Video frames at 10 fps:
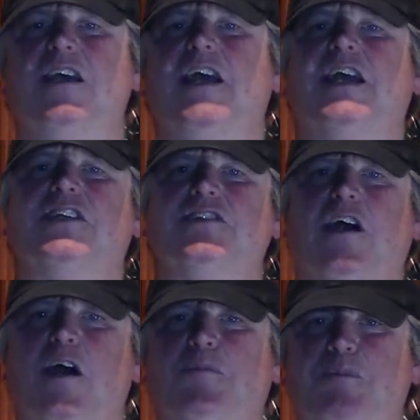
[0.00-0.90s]
And
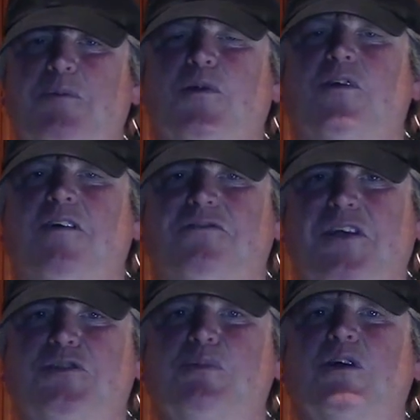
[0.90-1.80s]
I'm a member of
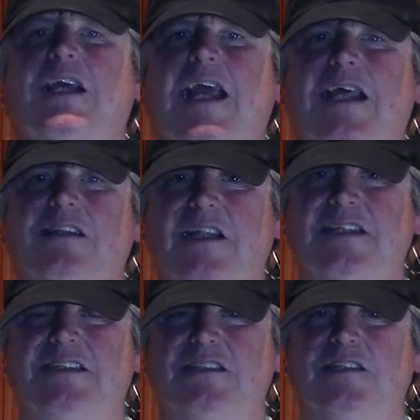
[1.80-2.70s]
Facebook and
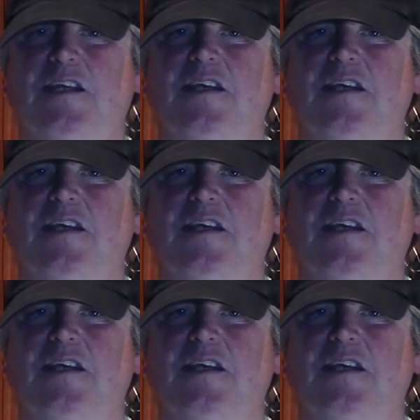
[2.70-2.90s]
LinkedIn.